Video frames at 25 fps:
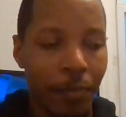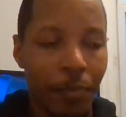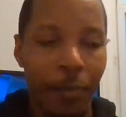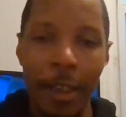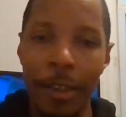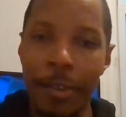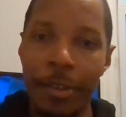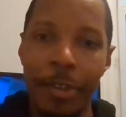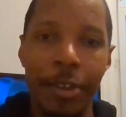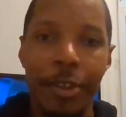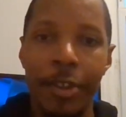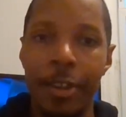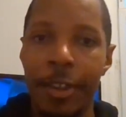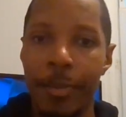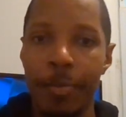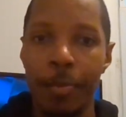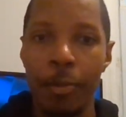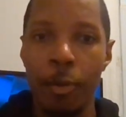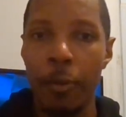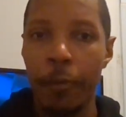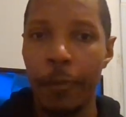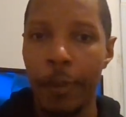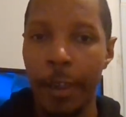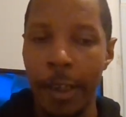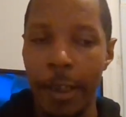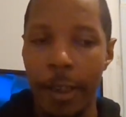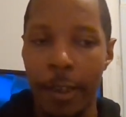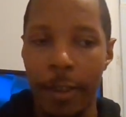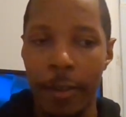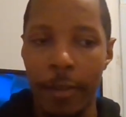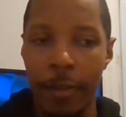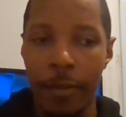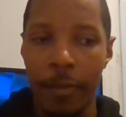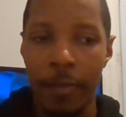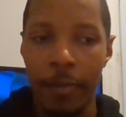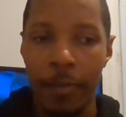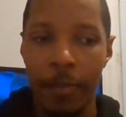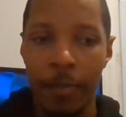that she just moved in
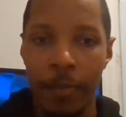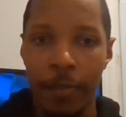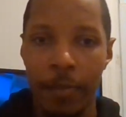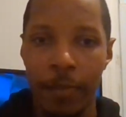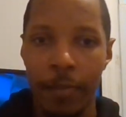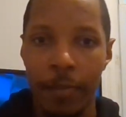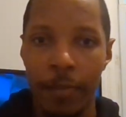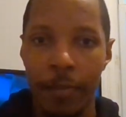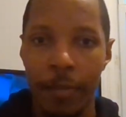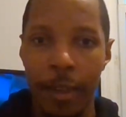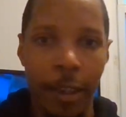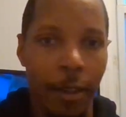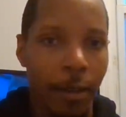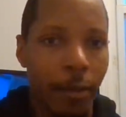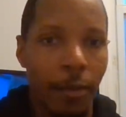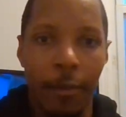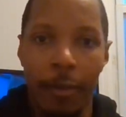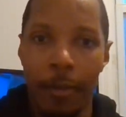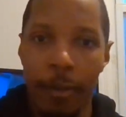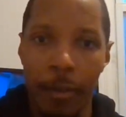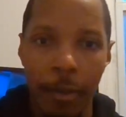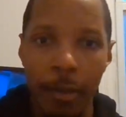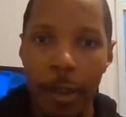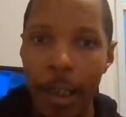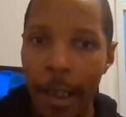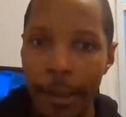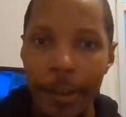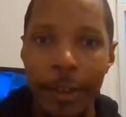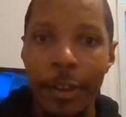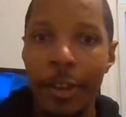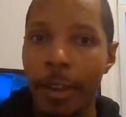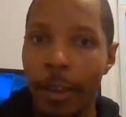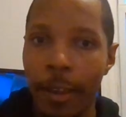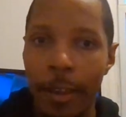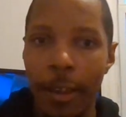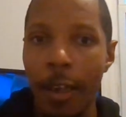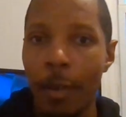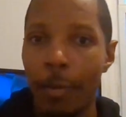like less
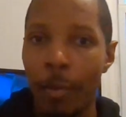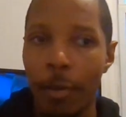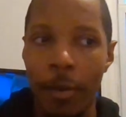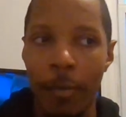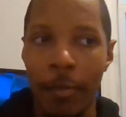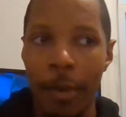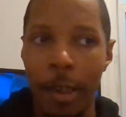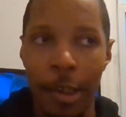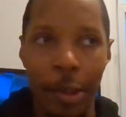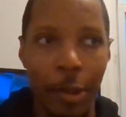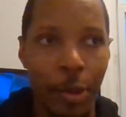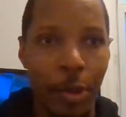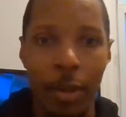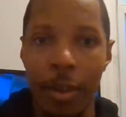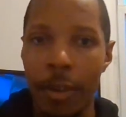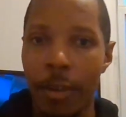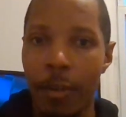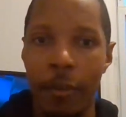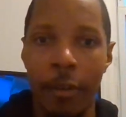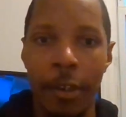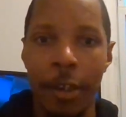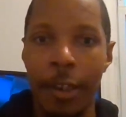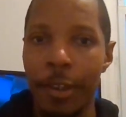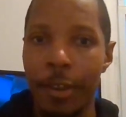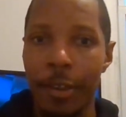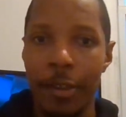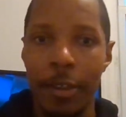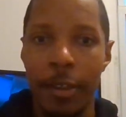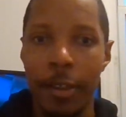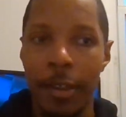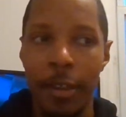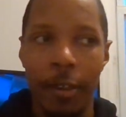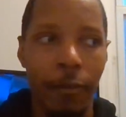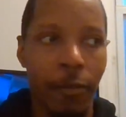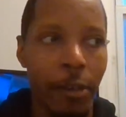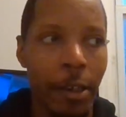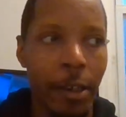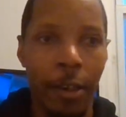than a couple of months, and you're already
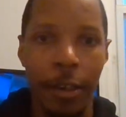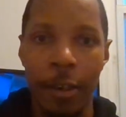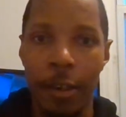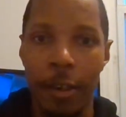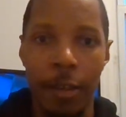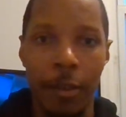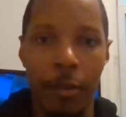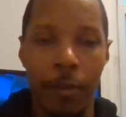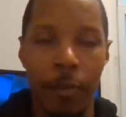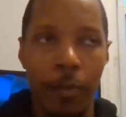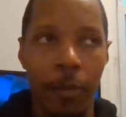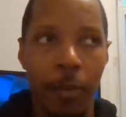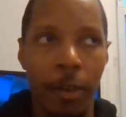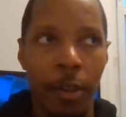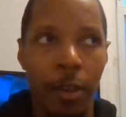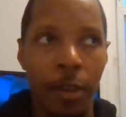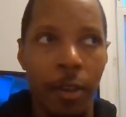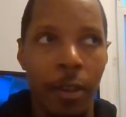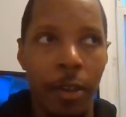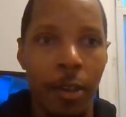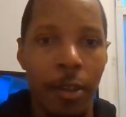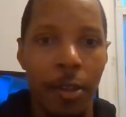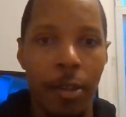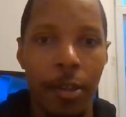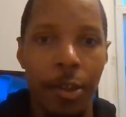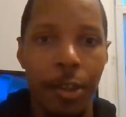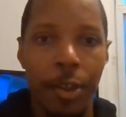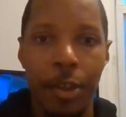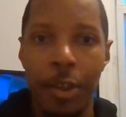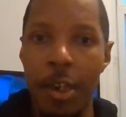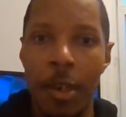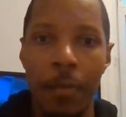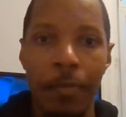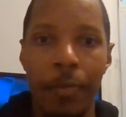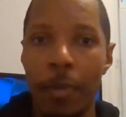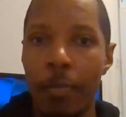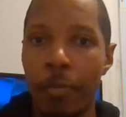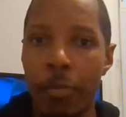snicked ready to
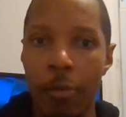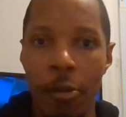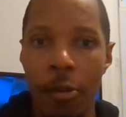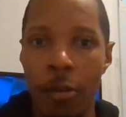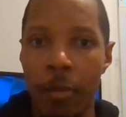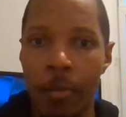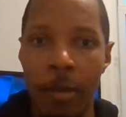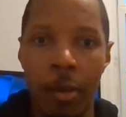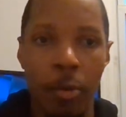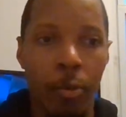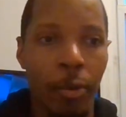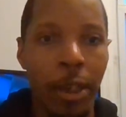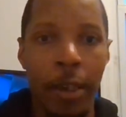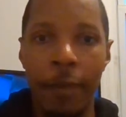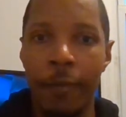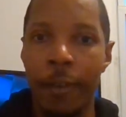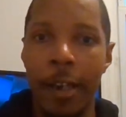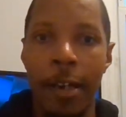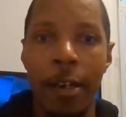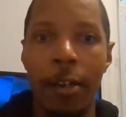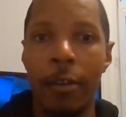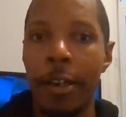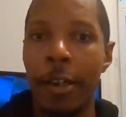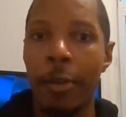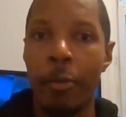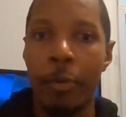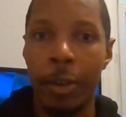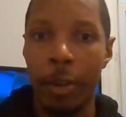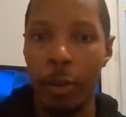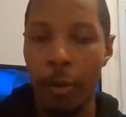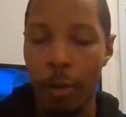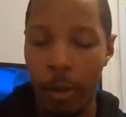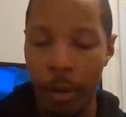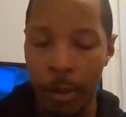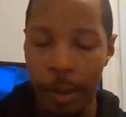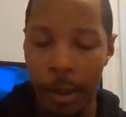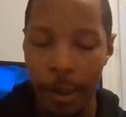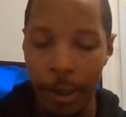jump the broom or whatever the hell you want to
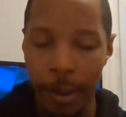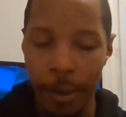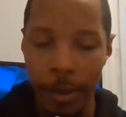call it.